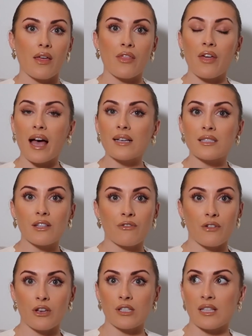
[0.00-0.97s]
That's the
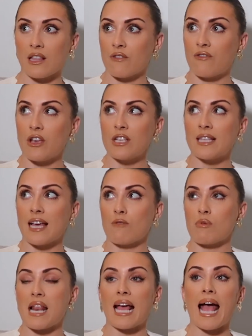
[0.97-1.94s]
first thing. The first thing
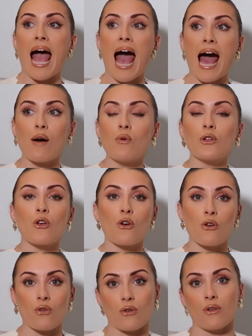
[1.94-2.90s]
I'd be like, how on
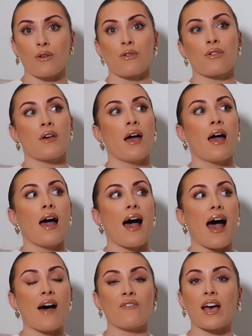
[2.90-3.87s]
earth
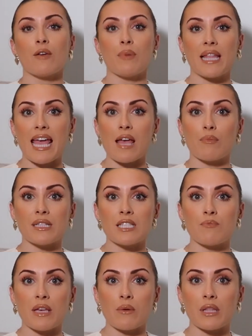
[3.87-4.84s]
have I been able
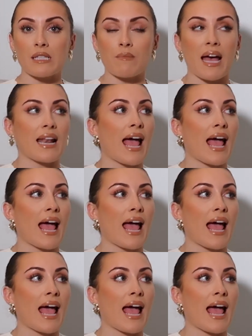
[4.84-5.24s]
to be with this man?